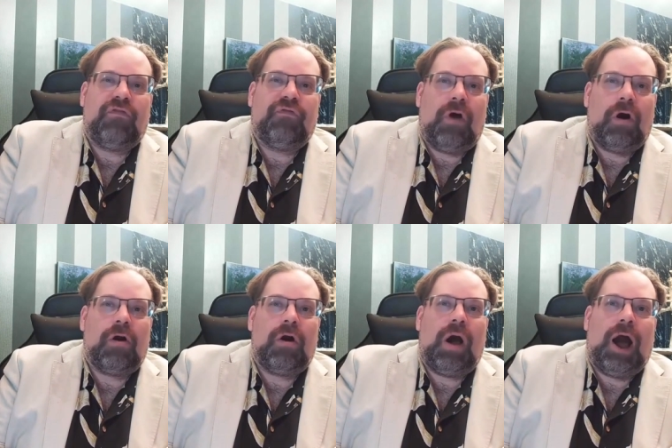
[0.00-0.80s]

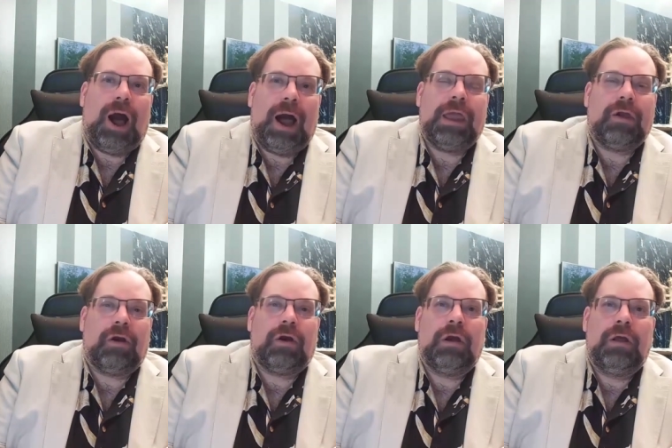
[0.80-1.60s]
far
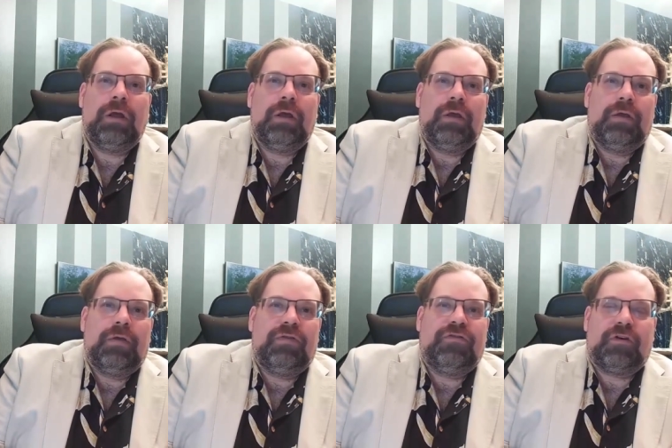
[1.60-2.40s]
higher
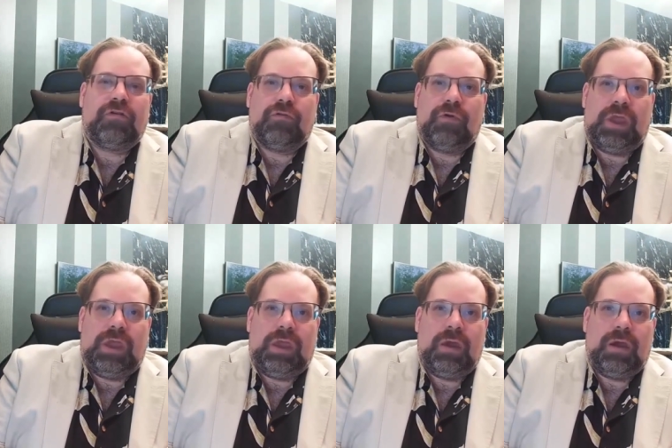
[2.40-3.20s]

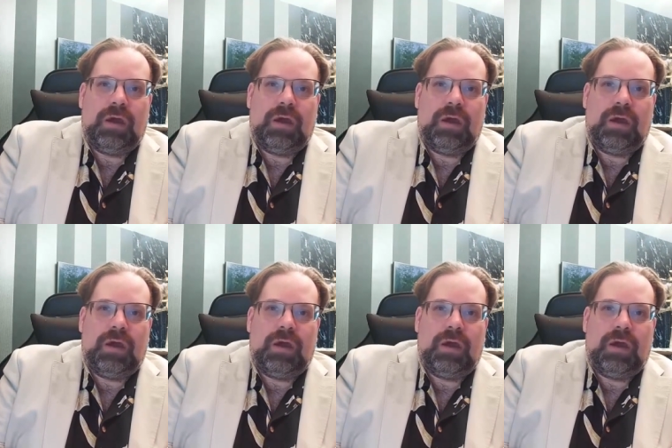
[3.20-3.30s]
degree